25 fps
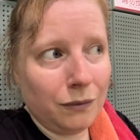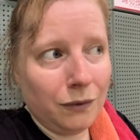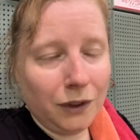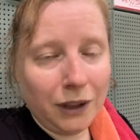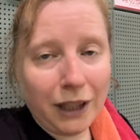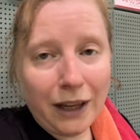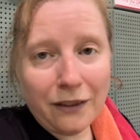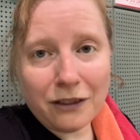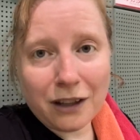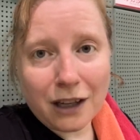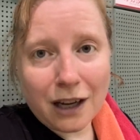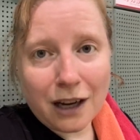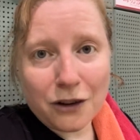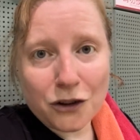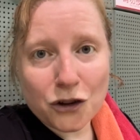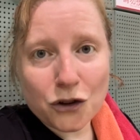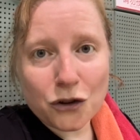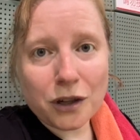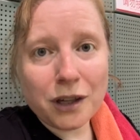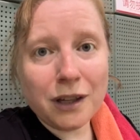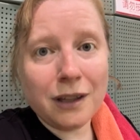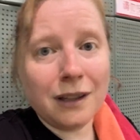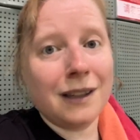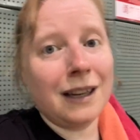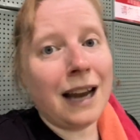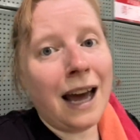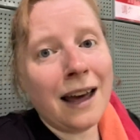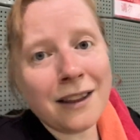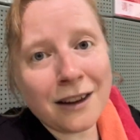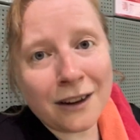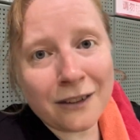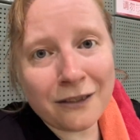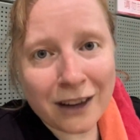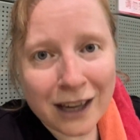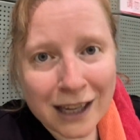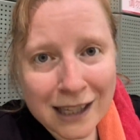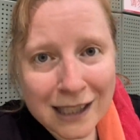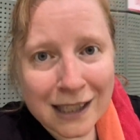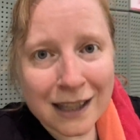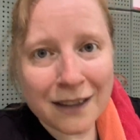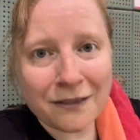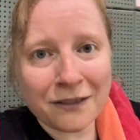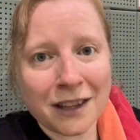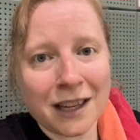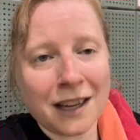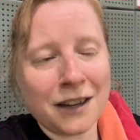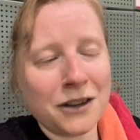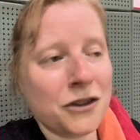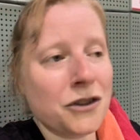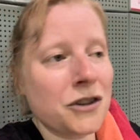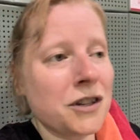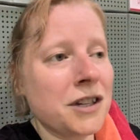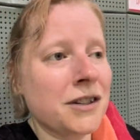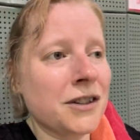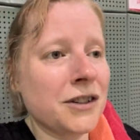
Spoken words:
left the country. Neither of us left the country.